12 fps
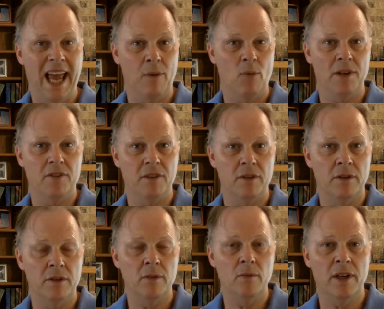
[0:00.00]
And what does it
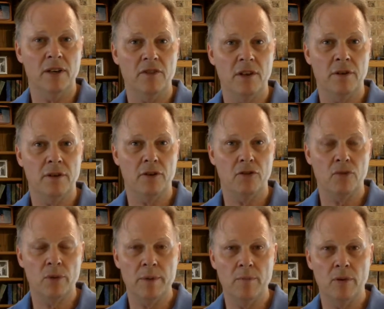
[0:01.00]
do when it's under
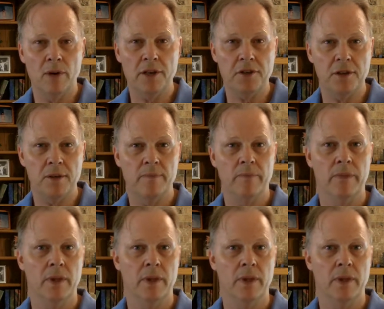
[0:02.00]
extreme pressure?